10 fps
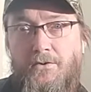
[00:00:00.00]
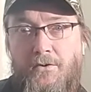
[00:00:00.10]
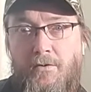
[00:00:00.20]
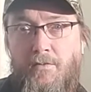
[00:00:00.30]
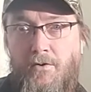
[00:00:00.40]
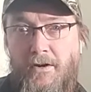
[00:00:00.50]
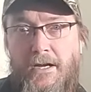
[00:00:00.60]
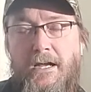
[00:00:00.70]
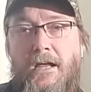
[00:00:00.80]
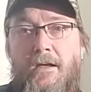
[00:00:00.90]
to the
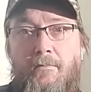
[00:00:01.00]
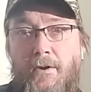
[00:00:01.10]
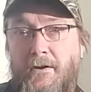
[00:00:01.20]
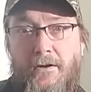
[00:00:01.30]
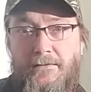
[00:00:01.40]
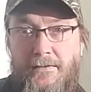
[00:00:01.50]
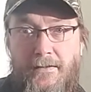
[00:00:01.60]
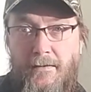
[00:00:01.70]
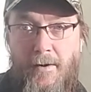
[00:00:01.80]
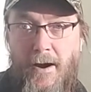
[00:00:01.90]
community because
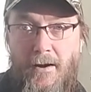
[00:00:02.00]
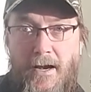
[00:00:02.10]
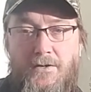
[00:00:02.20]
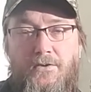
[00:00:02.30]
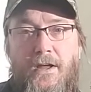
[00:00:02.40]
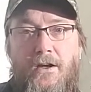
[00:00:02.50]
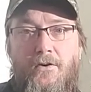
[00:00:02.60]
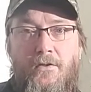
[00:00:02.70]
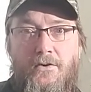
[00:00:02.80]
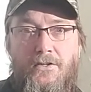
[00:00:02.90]
the power lines are down or
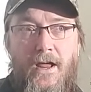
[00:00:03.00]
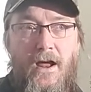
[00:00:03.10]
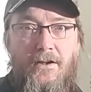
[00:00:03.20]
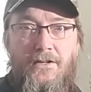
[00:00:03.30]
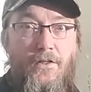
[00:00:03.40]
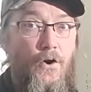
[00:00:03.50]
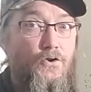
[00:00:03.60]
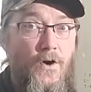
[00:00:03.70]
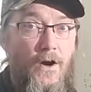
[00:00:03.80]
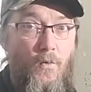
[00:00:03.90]
there's an outage and they're
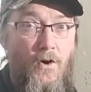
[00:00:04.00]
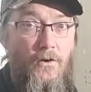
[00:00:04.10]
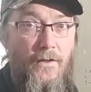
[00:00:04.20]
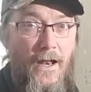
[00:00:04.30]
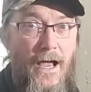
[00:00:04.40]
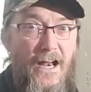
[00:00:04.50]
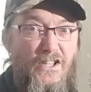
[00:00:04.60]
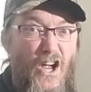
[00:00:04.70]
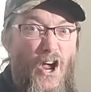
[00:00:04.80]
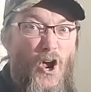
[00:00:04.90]
trying to work on the lines,
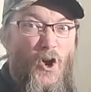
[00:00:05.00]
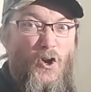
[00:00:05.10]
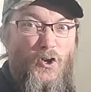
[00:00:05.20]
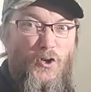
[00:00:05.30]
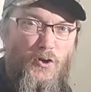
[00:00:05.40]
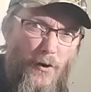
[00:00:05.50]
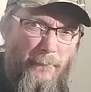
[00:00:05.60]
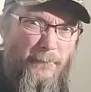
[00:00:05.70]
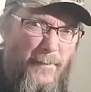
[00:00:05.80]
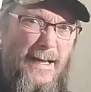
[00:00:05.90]
you're
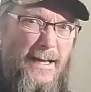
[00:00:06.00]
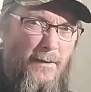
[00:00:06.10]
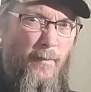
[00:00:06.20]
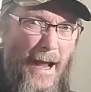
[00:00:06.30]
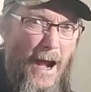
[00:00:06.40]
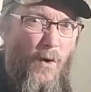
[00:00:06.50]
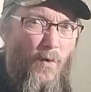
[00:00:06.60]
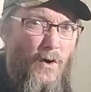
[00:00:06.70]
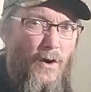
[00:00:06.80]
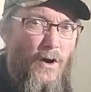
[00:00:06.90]
feeding
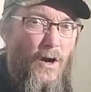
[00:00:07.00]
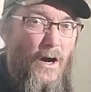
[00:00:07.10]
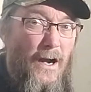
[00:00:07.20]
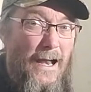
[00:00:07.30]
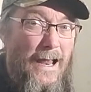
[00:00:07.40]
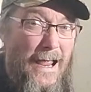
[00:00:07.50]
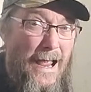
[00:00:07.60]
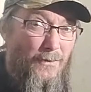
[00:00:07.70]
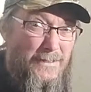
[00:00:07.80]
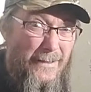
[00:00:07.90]
power
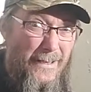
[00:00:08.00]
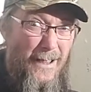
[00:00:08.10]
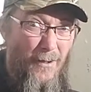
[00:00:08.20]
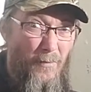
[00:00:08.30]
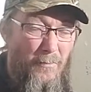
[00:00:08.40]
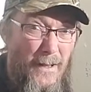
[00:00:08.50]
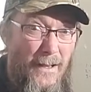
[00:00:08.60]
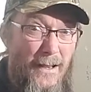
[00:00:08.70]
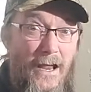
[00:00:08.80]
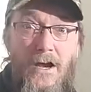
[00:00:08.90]
out to them
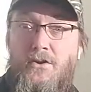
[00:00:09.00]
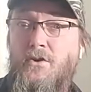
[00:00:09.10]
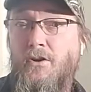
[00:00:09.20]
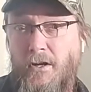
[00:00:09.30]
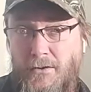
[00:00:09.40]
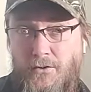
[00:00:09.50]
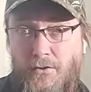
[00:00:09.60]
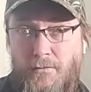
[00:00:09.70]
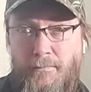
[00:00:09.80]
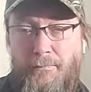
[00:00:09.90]
and you can
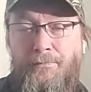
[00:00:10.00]
electrocute them.